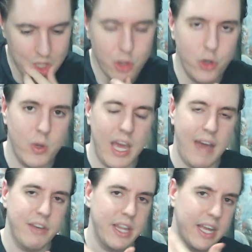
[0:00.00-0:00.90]

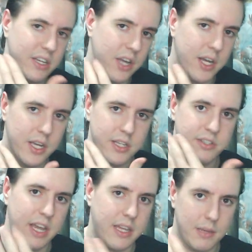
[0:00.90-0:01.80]
having like a
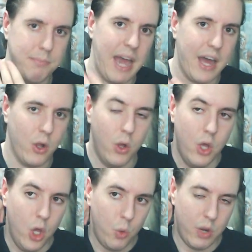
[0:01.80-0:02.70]
psychic battle
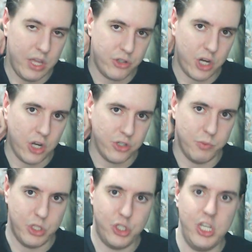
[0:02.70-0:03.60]
with Charles
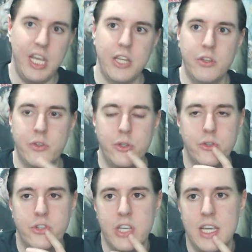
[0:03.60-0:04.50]
and with Jean. You
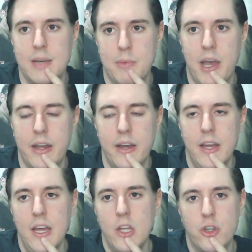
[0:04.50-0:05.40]
see him kind of
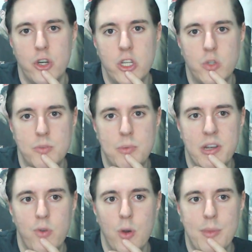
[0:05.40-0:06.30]
turn into his
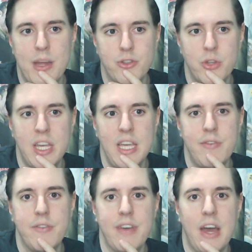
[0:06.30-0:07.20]
bigger form there. So they
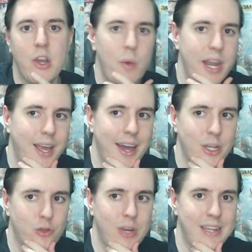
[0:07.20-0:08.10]
even found a way to kind
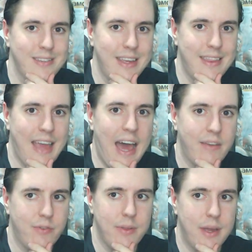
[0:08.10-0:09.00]
of translate
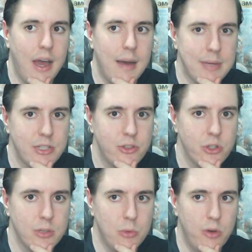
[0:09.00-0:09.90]
that from the comics
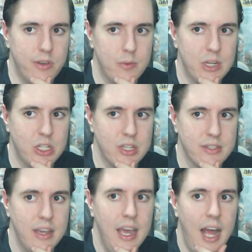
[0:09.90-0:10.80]
to the movie, which
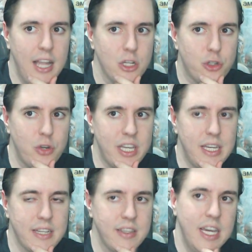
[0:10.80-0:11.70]
is a little tricky
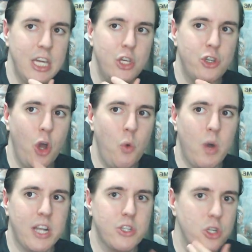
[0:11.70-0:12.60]
because you don't
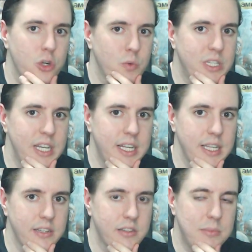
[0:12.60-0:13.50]
want it to look
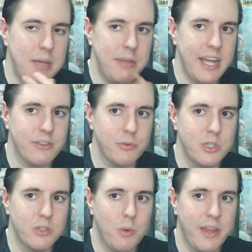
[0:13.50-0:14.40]
ridiculous. And maybe that's the
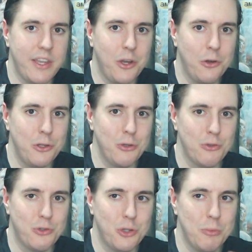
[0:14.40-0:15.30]
reason why they don't
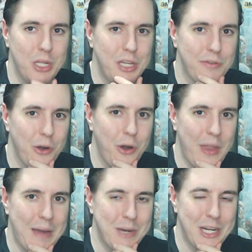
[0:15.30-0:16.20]
use Jubilee for all
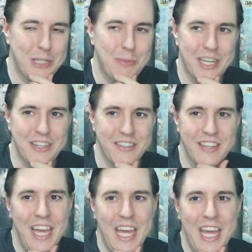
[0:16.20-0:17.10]
that much, because
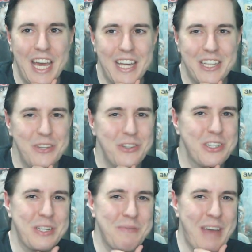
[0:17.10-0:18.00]
can you
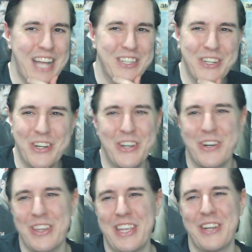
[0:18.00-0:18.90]
just imagine her in
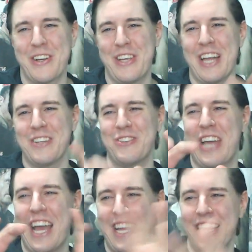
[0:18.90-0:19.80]
her yellow
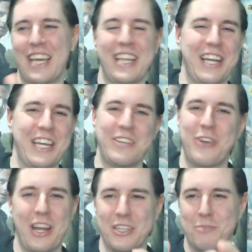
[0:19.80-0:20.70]
jacket like
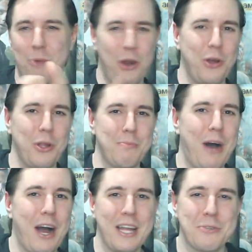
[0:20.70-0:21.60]
trying to sparkle
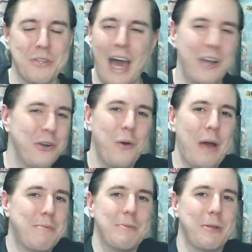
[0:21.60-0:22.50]
Apocalypse or something? I don't know
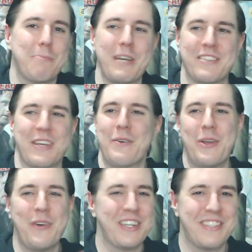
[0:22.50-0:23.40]
why people are pissed. Like, what
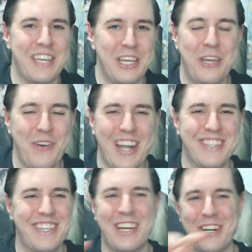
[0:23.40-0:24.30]
do you want to see? You want to
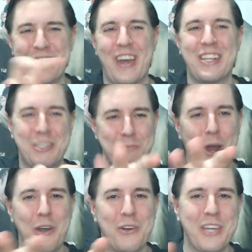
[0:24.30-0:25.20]
see her try to
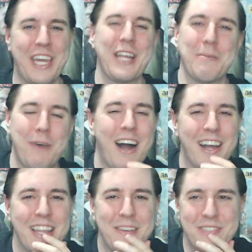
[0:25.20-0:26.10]
sparkle kill
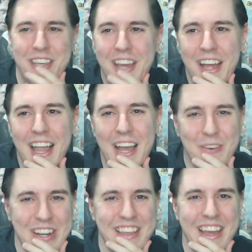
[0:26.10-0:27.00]
Apocalypse? Like,
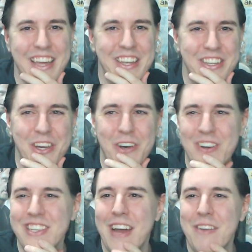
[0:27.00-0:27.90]
what is that going to do
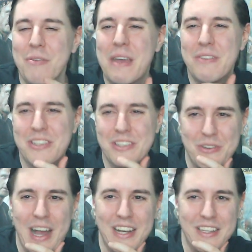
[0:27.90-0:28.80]
aside from maybe
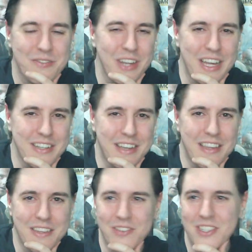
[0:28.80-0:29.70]
distract him for like a
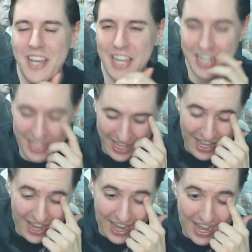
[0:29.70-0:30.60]
tenth of a second?
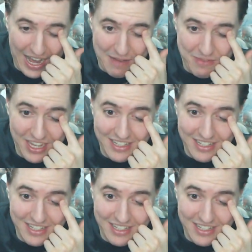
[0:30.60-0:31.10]
They